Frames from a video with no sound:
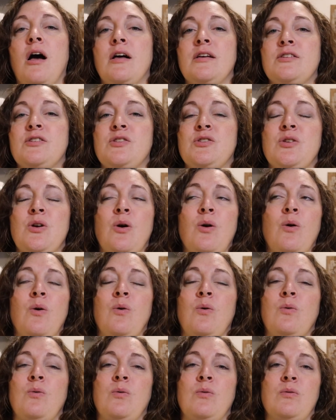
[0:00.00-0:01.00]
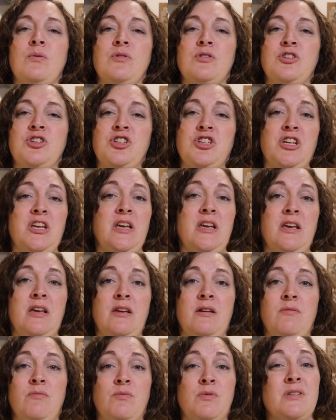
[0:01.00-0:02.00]
So
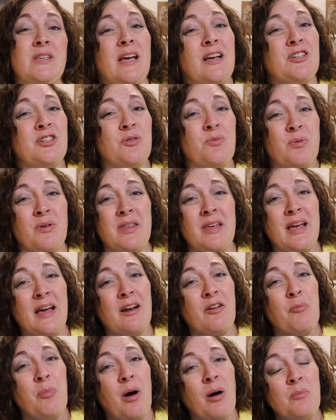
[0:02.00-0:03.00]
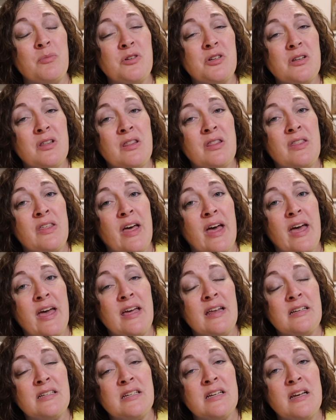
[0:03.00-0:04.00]
she was actually really kind of bummed
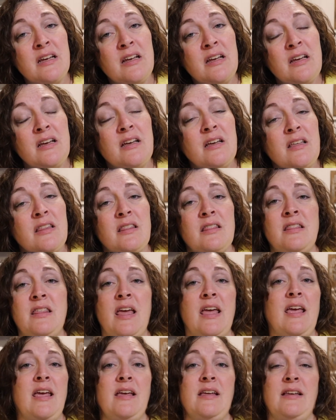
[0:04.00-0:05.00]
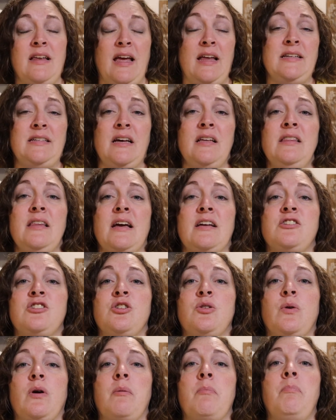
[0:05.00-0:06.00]
that they had done that
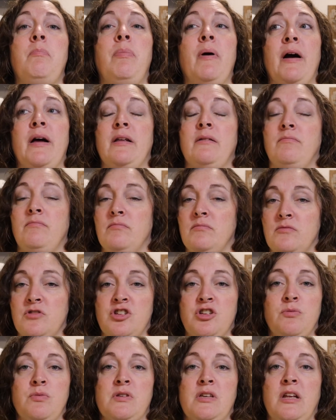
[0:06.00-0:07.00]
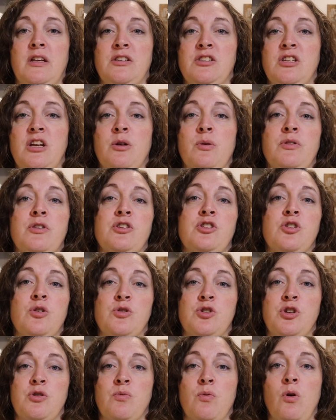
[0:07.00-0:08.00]
to her, but she was kind of stuck with it. So
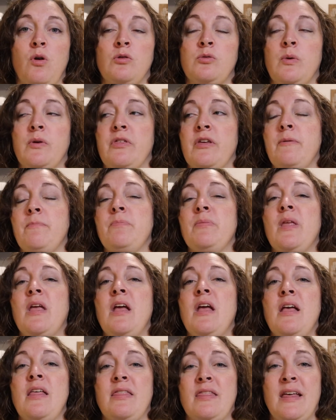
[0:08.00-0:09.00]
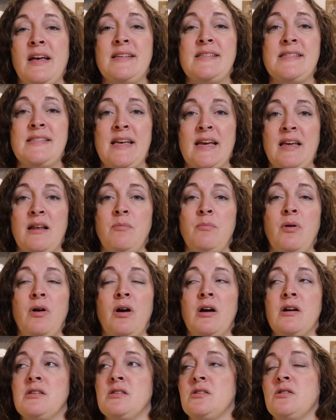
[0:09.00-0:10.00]
she rolled with it. That second
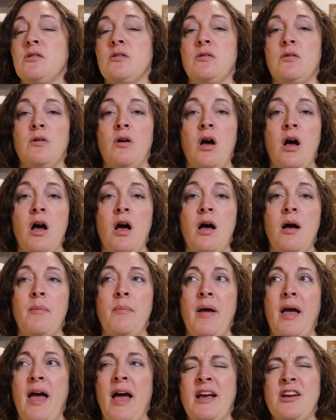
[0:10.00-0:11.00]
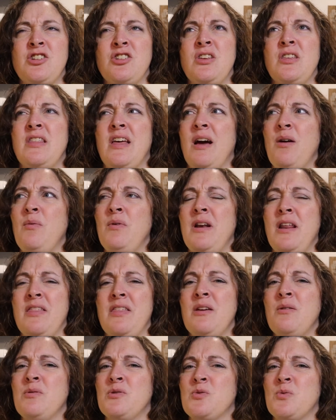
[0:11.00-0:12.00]
box, actually that one I
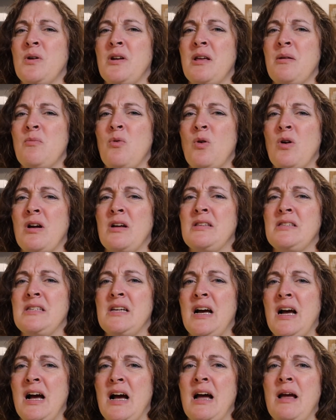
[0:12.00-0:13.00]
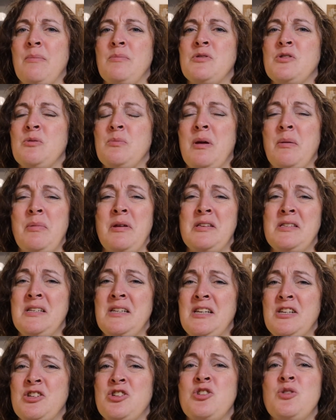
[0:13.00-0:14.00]
think was running more on time. So maybe it's
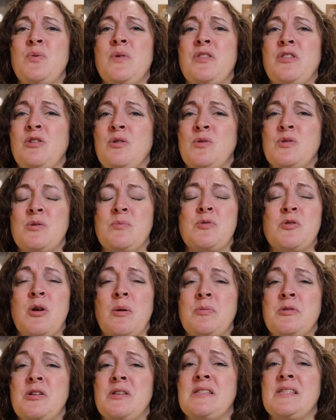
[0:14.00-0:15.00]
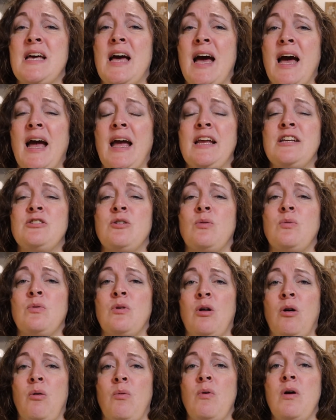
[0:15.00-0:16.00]
an issue with new subscriptions. I don't
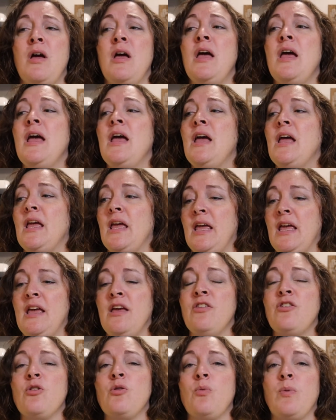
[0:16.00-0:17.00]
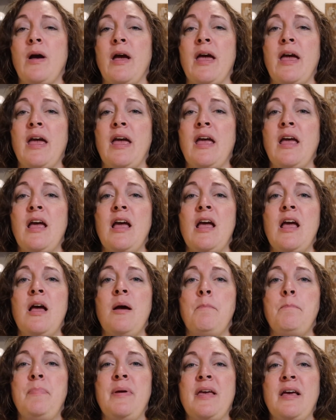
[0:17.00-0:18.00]
know. Either way,
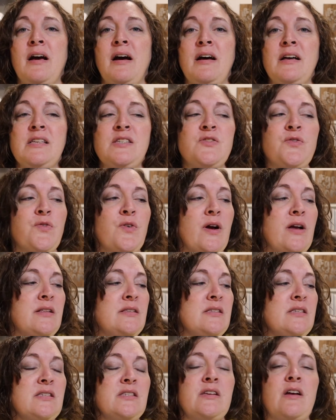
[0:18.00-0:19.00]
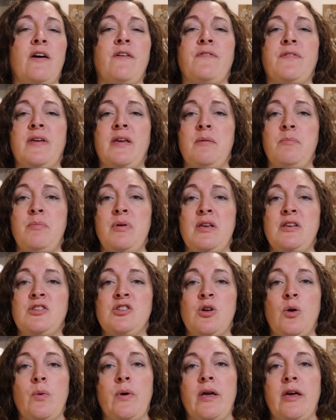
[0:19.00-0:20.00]
because Friends stuff can be
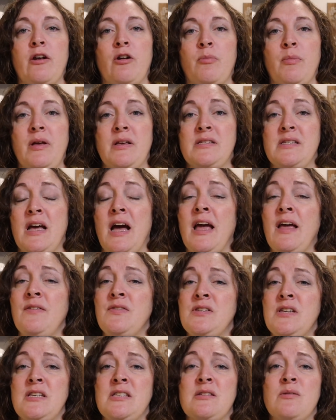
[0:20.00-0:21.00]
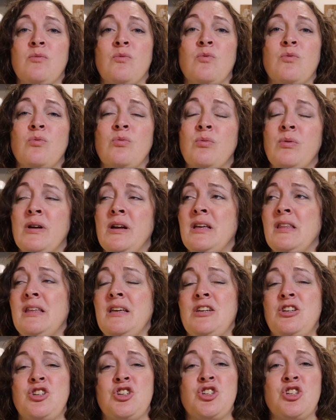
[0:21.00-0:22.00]
so hit or miss, I have seen some
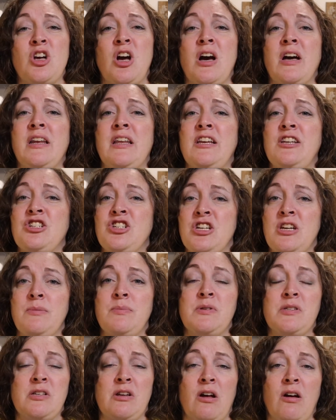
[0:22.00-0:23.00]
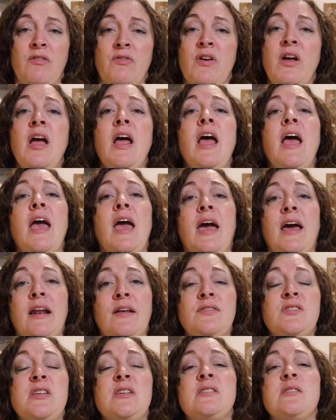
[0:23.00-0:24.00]
really shoddy, cheap stuff, and
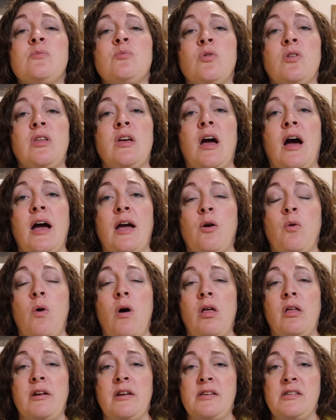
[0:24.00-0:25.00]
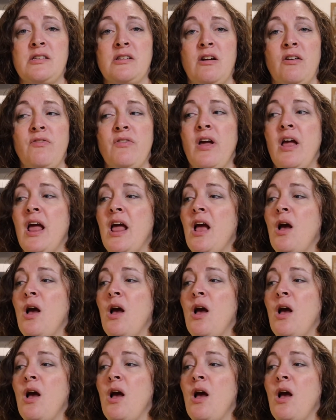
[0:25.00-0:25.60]
I've seen some really high quality stuff.